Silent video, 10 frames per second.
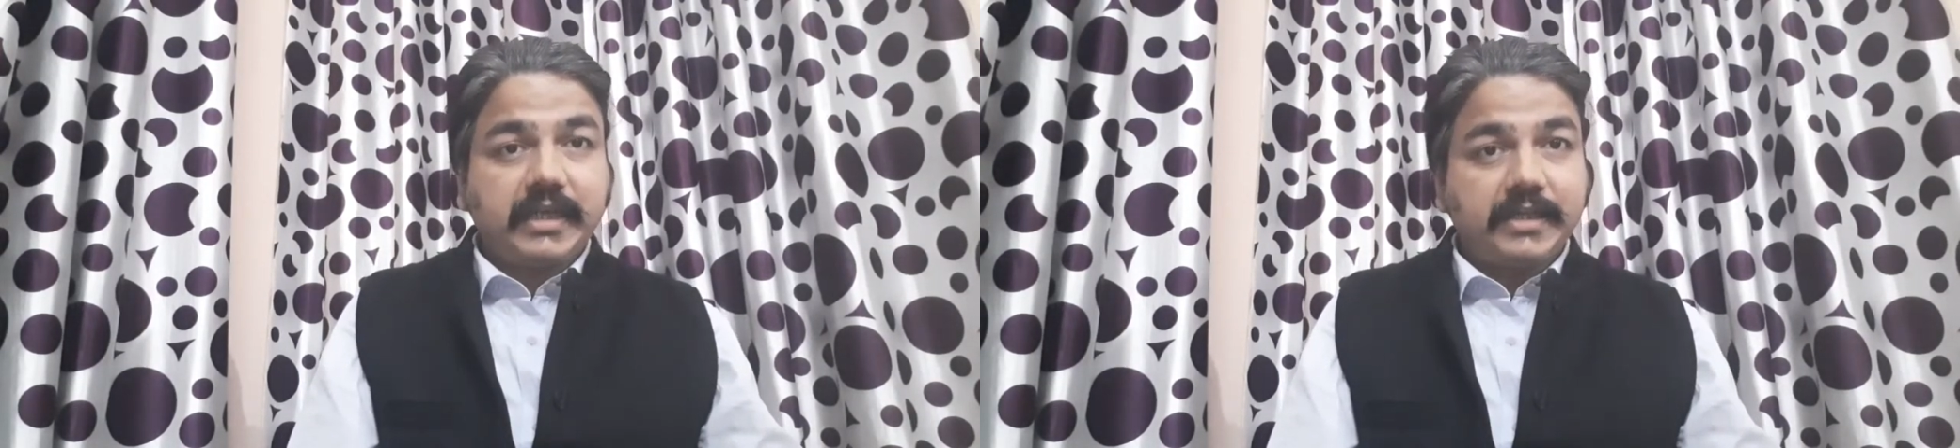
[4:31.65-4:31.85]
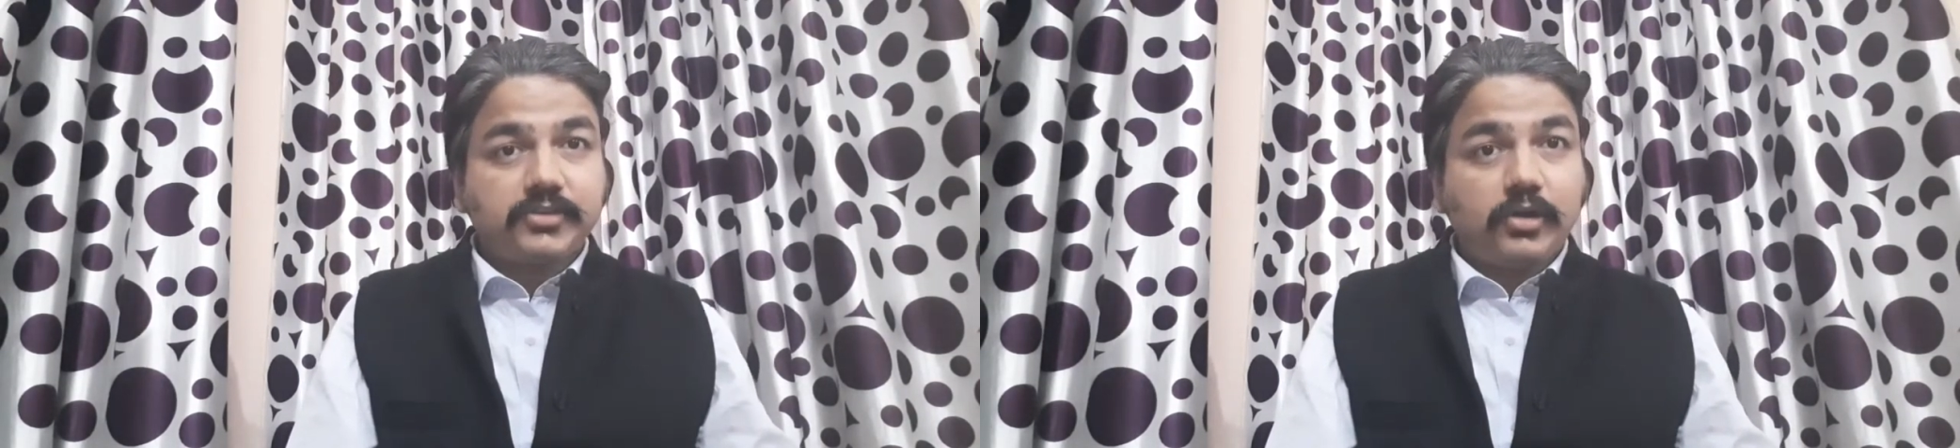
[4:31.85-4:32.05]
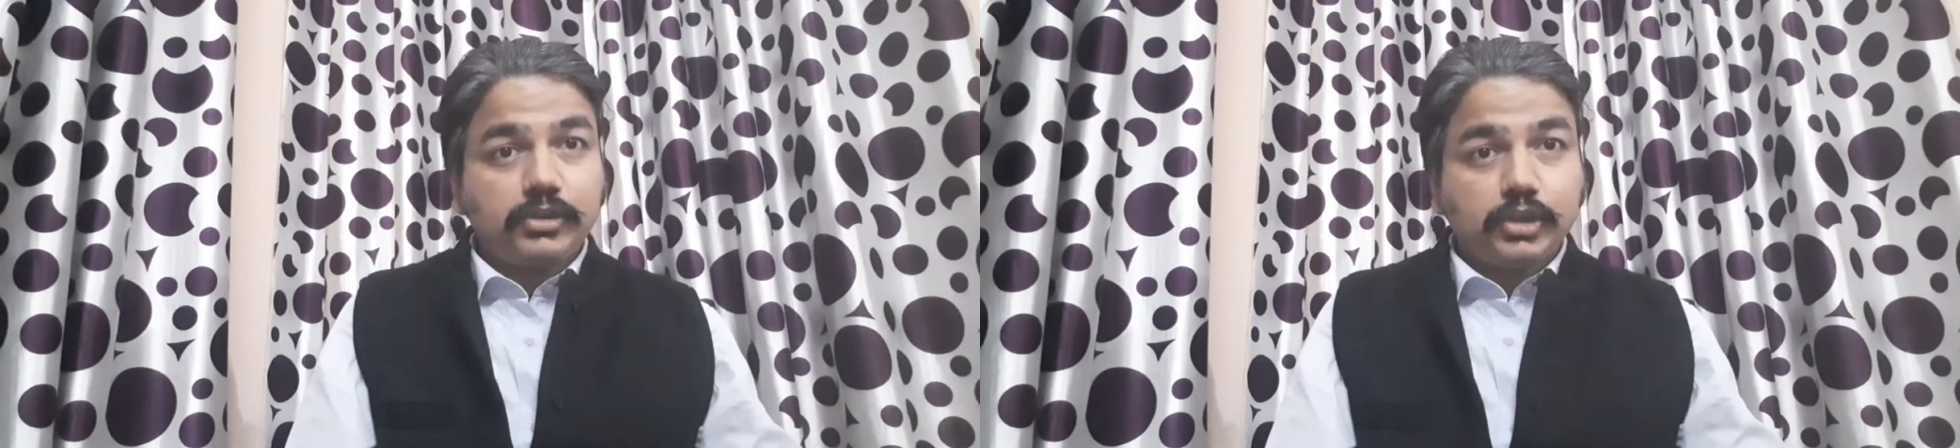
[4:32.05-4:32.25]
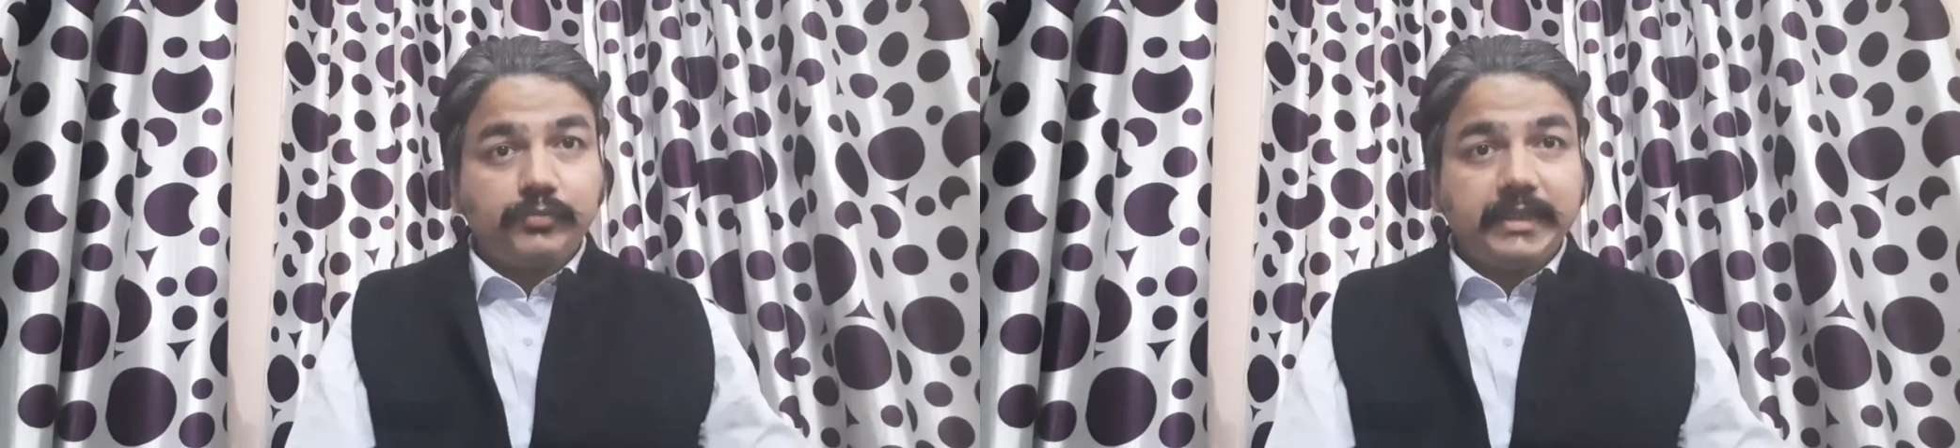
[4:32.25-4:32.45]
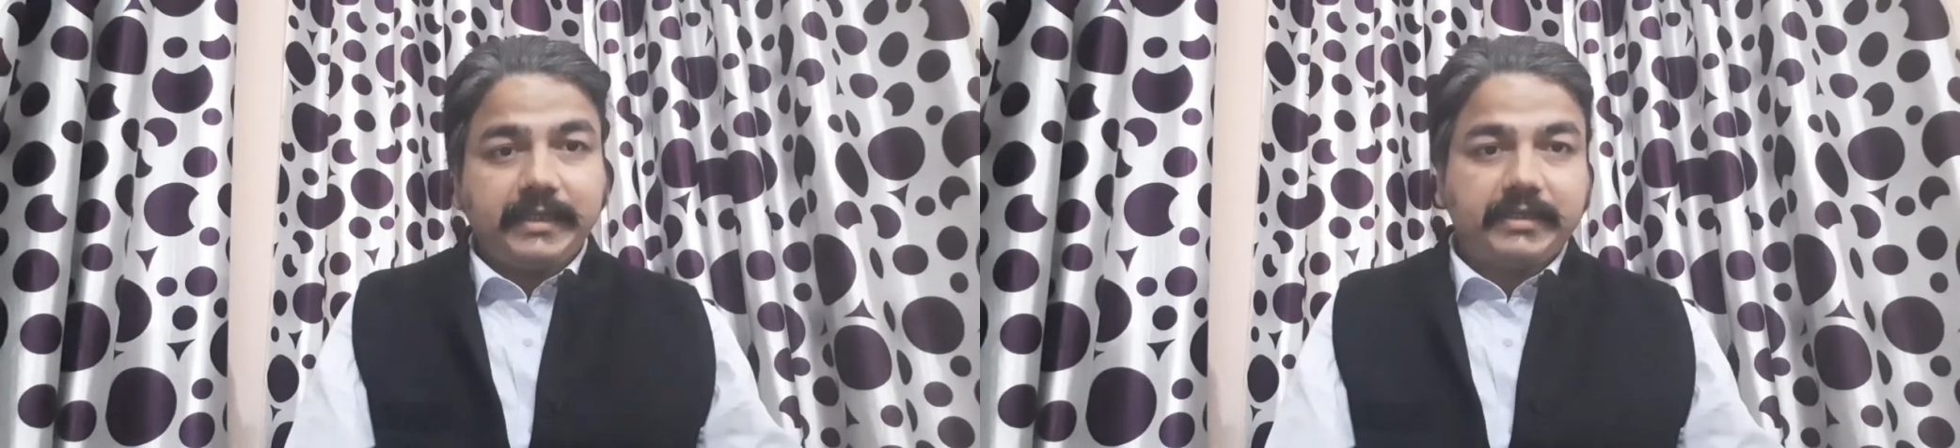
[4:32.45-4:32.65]
has also
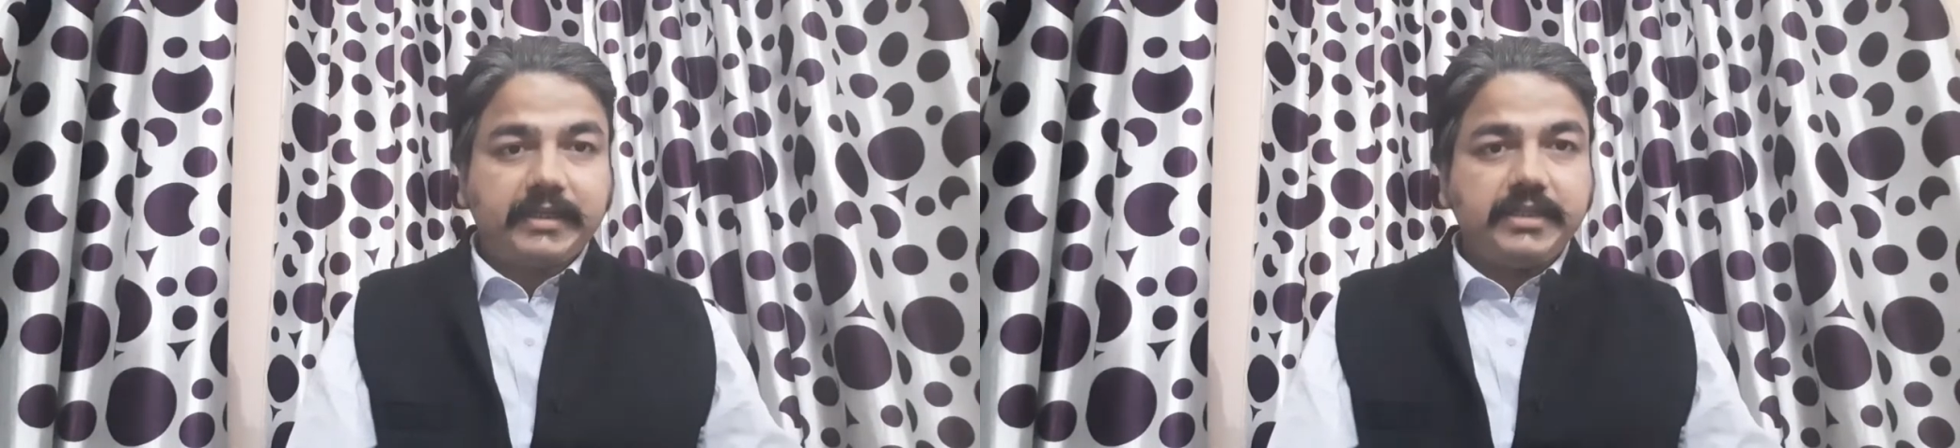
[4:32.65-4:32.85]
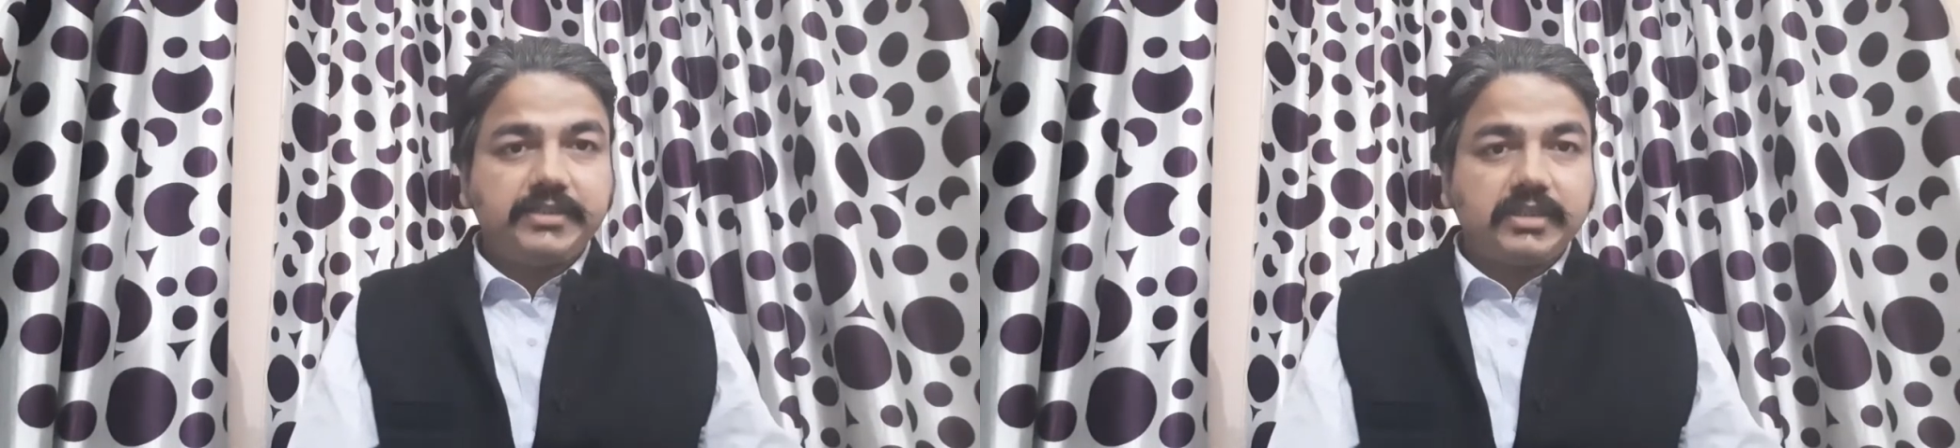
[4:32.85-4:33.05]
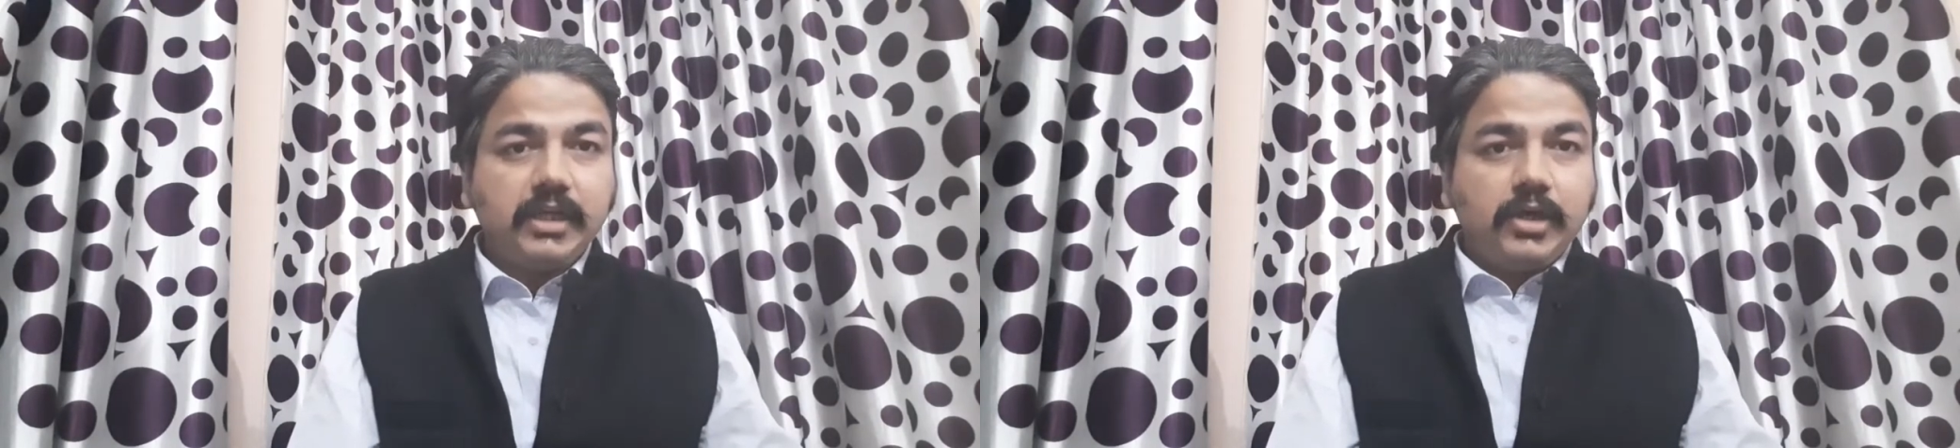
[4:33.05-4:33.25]
been increased